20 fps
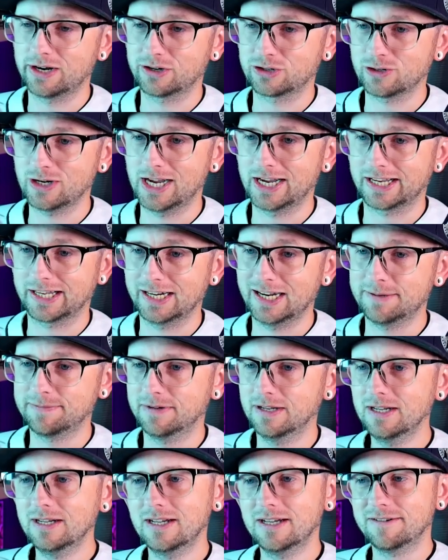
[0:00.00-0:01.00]
track, and I'm
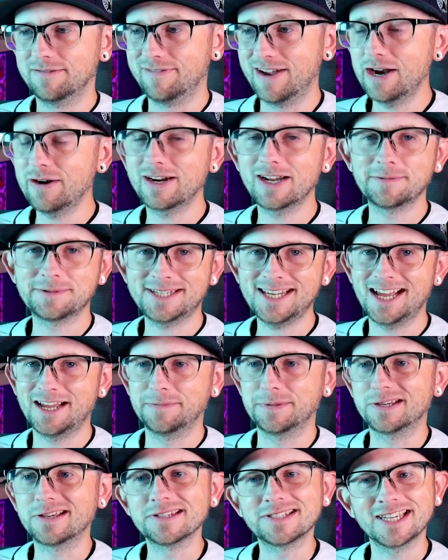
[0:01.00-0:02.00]
very upset
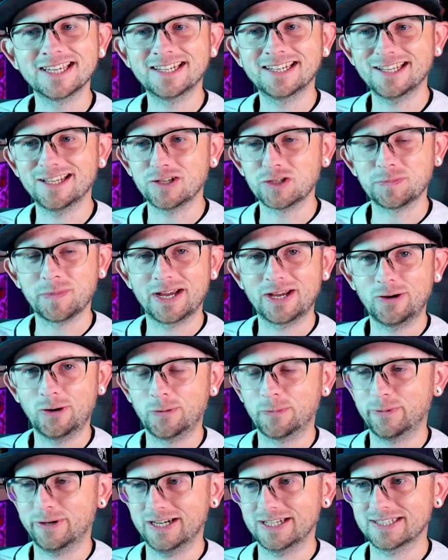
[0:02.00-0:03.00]
because Indy is my
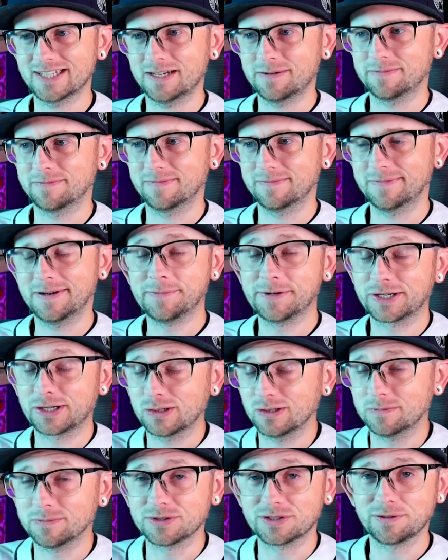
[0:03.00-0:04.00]
home race. I'm in
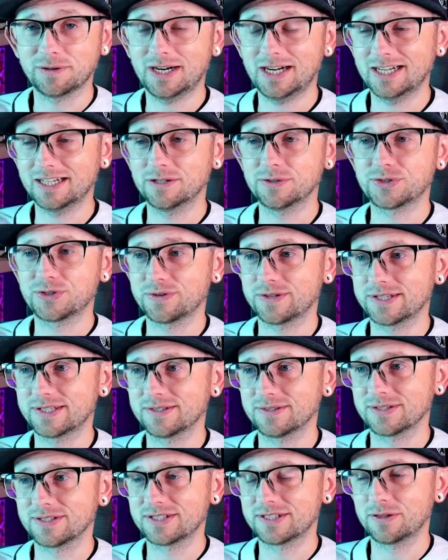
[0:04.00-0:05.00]
Columbus, Ohio, so
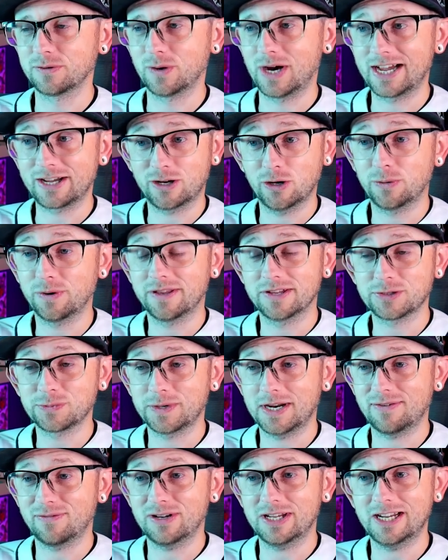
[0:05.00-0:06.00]
I go to this
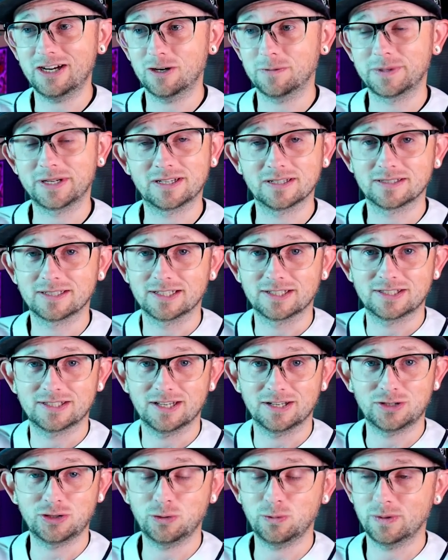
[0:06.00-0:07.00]
one every year because it's
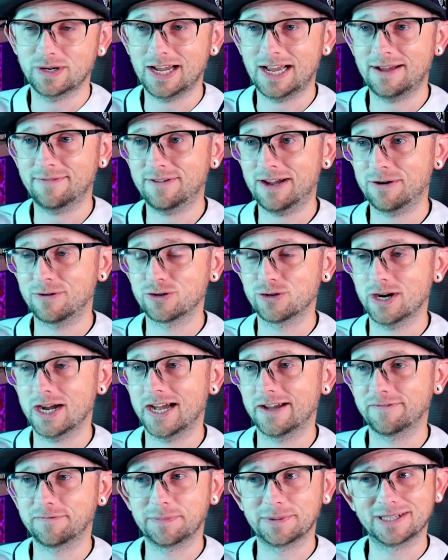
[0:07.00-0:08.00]
a 2.5 hour
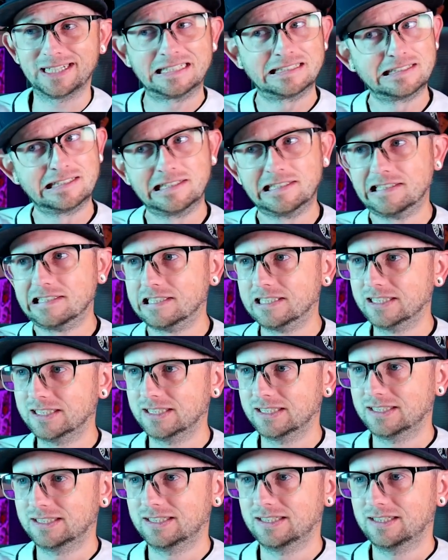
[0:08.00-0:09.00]
drive. But
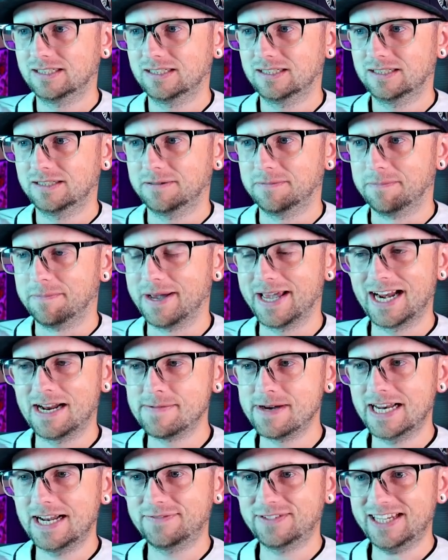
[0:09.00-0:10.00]
man, I
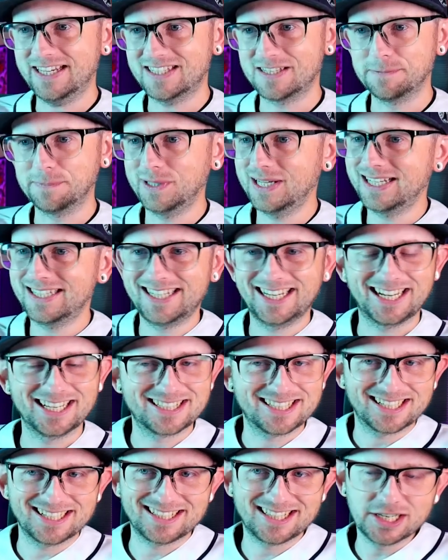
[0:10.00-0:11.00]
might have to get some plane
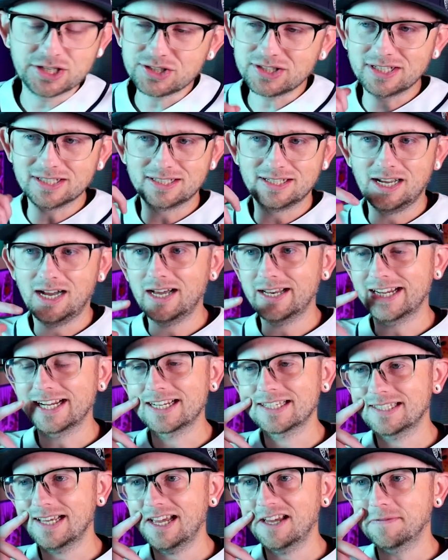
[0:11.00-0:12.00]
tickets because this does not
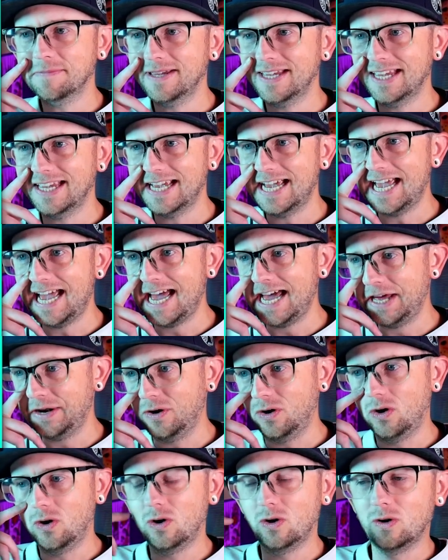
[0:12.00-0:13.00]
excite me at
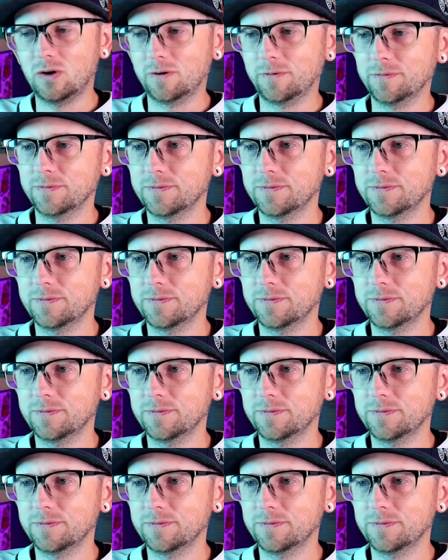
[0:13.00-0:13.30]
all.